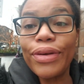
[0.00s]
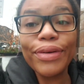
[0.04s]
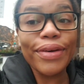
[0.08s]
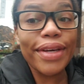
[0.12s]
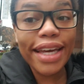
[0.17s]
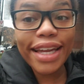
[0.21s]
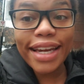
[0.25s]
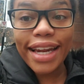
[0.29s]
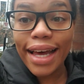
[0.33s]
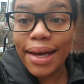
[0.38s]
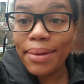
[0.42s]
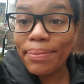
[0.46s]
You
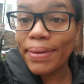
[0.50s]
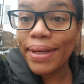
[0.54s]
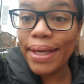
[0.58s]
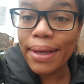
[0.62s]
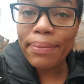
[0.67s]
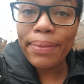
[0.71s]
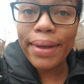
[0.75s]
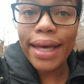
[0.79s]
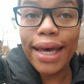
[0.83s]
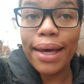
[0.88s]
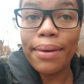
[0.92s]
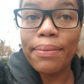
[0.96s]
cannot be
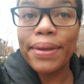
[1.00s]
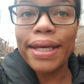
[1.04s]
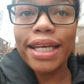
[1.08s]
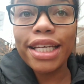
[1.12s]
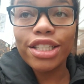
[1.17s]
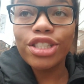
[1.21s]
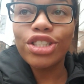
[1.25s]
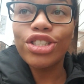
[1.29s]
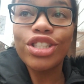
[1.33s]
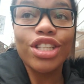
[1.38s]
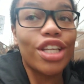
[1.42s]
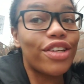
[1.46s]
a bad
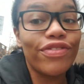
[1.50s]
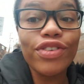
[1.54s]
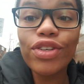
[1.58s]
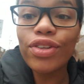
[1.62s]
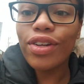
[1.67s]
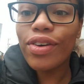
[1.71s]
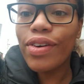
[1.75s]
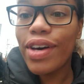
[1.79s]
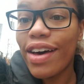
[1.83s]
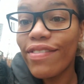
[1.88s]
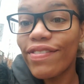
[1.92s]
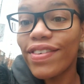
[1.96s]
bitch if
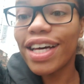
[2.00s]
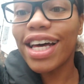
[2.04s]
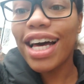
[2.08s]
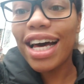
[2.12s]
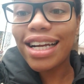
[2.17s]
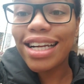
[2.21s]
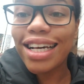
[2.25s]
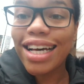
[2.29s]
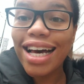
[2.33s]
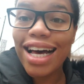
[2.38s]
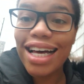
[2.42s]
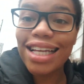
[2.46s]
you don't have a
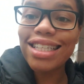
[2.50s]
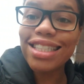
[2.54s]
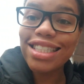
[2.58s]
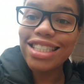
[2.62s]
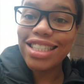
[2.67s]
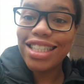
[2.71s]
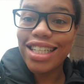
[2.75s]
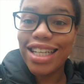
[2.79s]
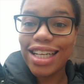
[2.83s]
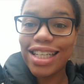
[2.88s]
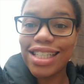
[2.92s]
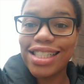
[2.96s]

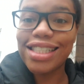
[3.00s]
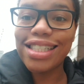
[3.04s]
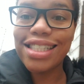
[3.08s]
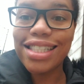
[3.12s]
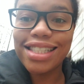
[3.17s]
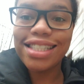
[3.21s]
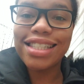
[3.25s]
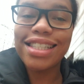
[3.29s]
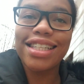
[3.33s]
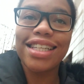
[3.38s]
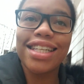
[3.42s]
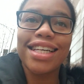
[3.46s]

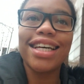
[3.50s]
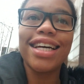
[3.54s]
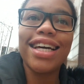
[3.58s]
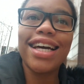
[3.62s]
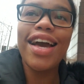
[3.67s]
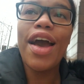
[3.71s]
gynecologist.